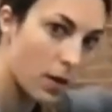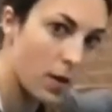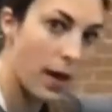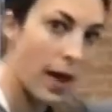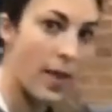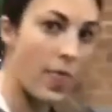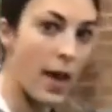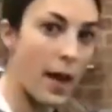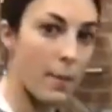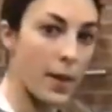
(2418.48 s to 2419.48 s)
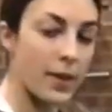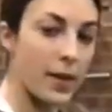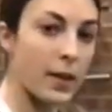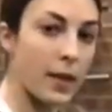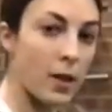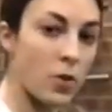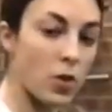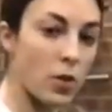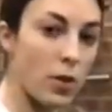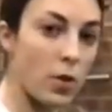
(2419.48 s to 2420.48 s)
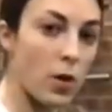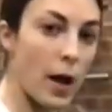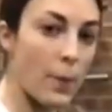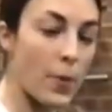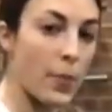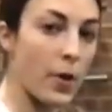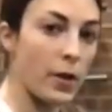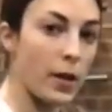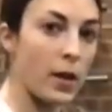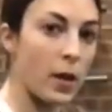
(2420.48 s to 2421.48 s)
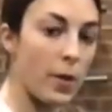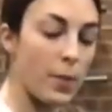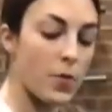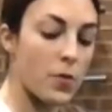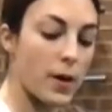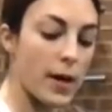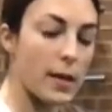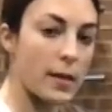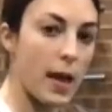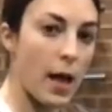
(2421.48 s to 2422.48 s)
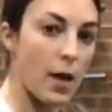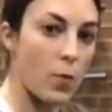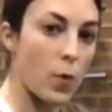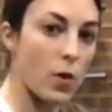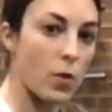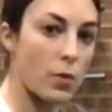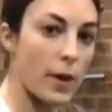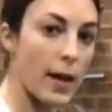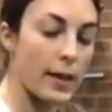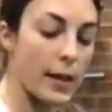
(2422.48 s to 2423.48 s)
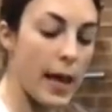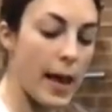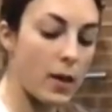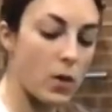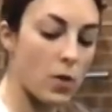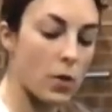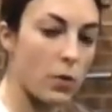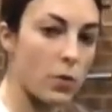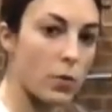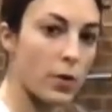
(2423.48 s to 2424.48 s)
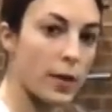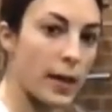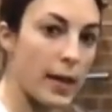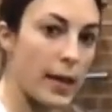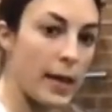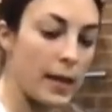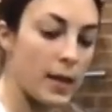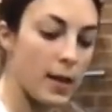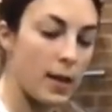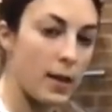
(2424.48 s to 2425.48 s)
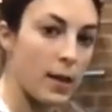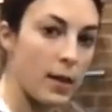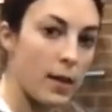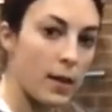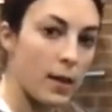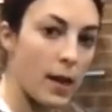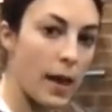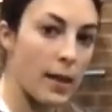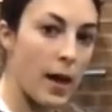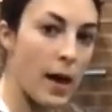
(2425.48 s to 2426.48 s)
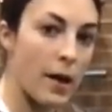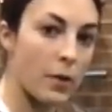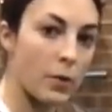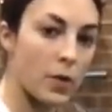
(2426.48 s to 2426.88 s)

And then maintain the tension in your upper body, keep straight, and with your right leg, you're going to rotate in and out